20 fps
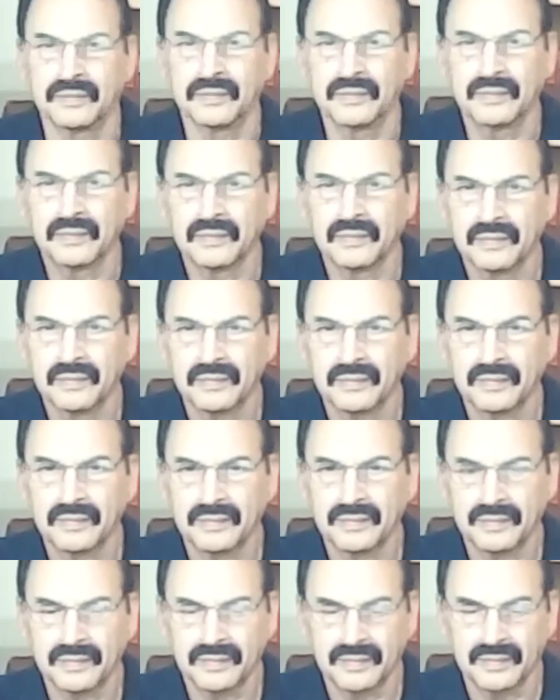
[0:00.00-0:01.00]
tell me this
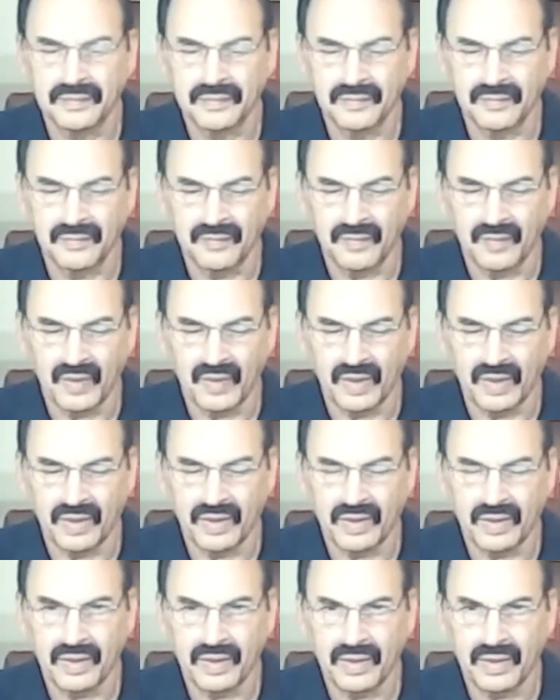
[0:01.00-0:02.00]
ever before?
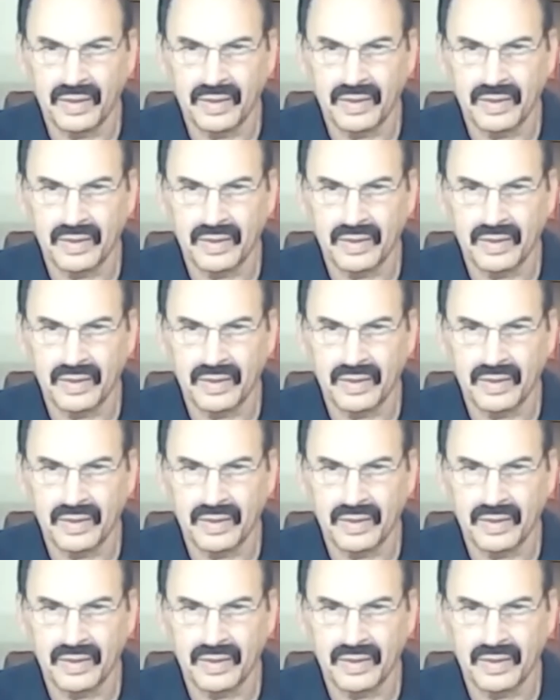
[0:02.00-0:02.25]
This is a